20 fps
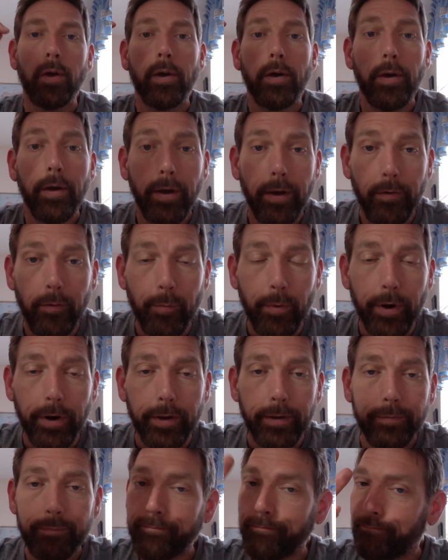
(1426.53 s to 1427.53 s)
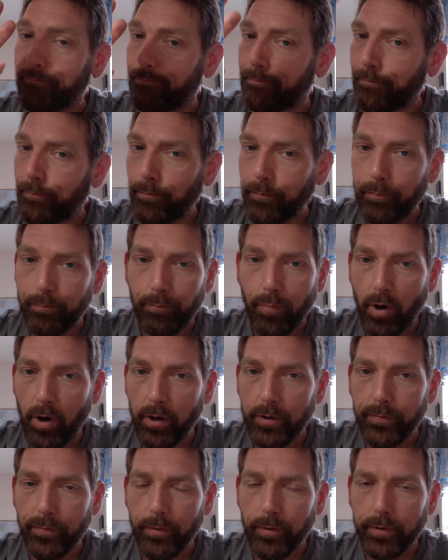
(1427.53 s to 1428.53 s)
Hey everybody.
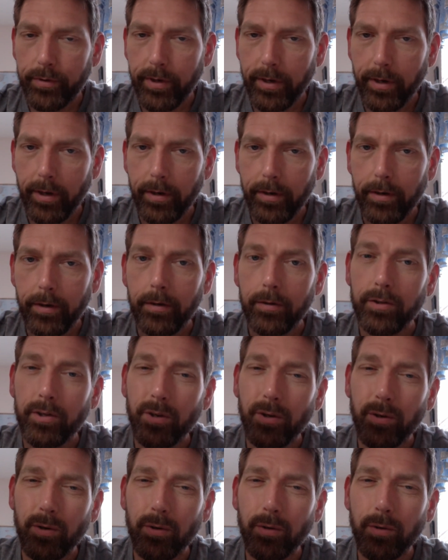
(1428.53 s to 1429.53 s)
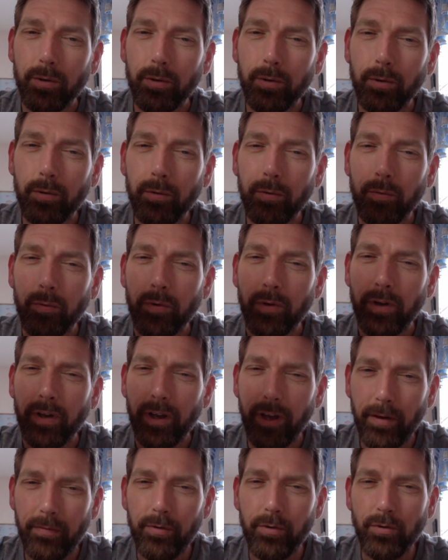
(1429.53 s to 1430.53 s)
Pause for a second. So
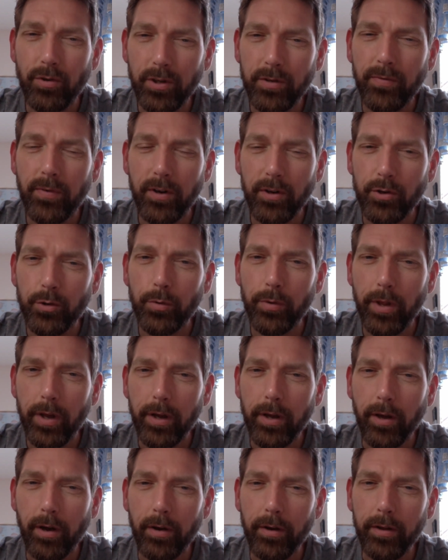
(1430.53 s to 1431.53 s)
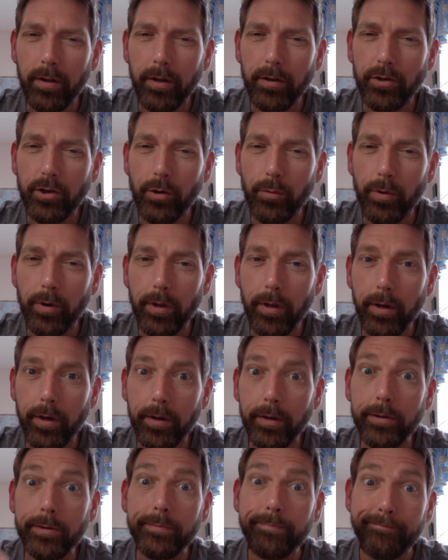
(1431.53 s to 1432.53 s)
if you just finished doing that calculation, you
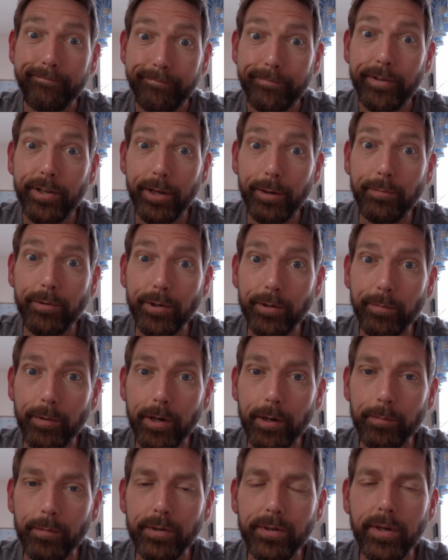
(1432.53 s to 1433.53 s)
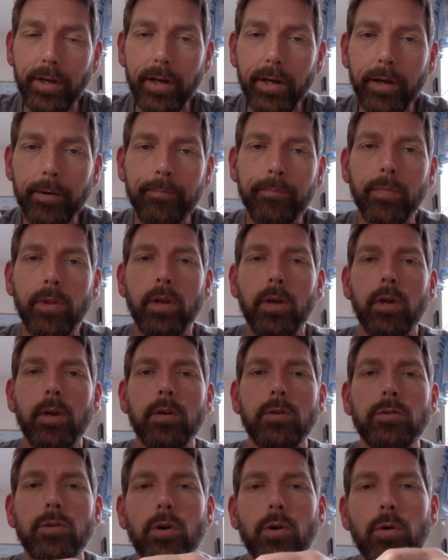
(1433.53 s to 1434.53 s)
realize Tib just made a mistake.
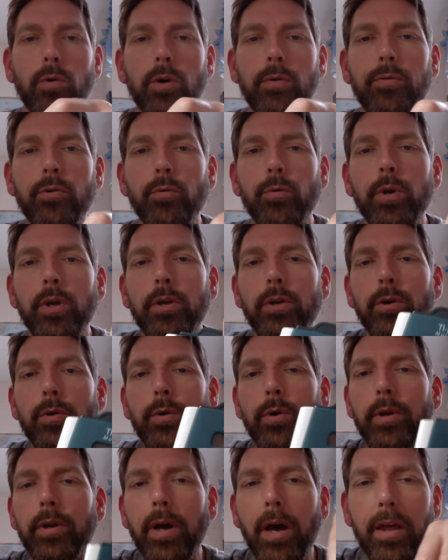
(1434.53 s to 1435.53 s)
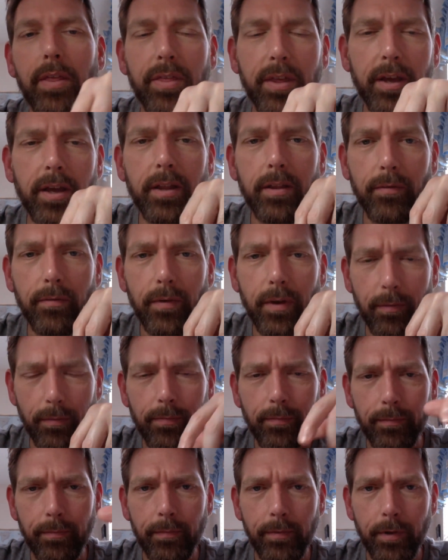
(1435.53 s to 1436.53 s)
So if you redo it, I think in the
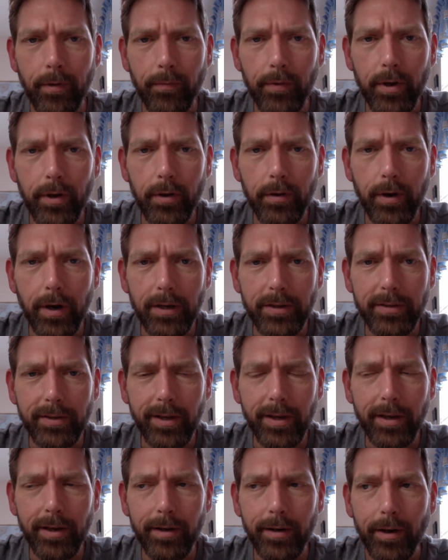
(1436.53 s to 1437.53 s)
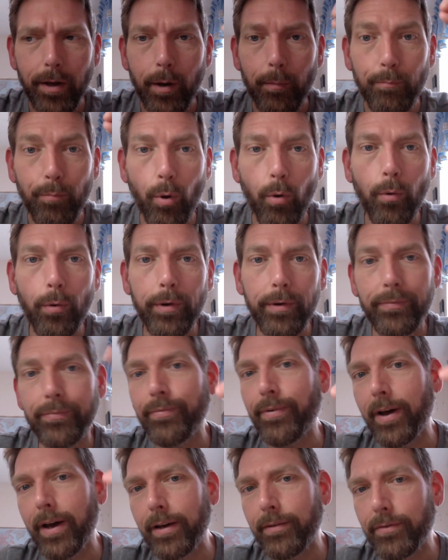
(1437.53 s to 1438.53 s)
video I said
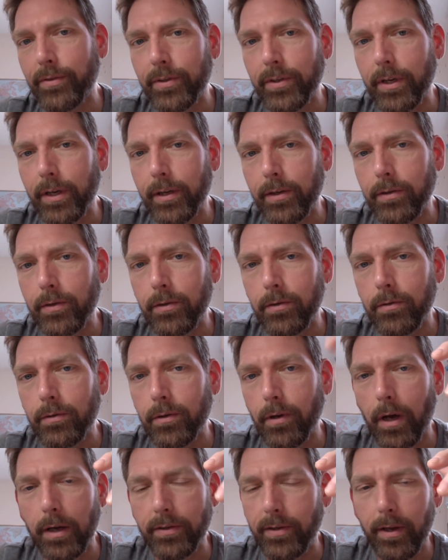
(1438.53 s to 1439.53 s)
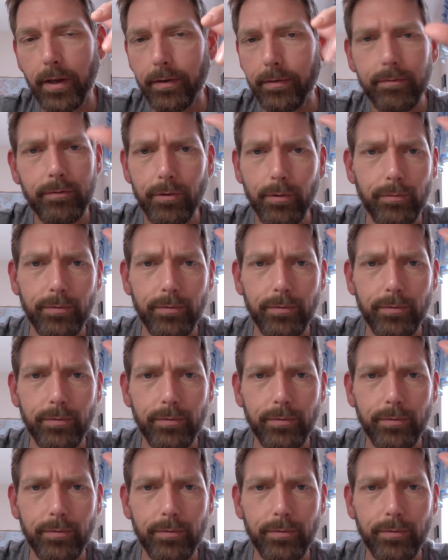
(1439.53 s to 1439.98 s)
0.56. So I said, so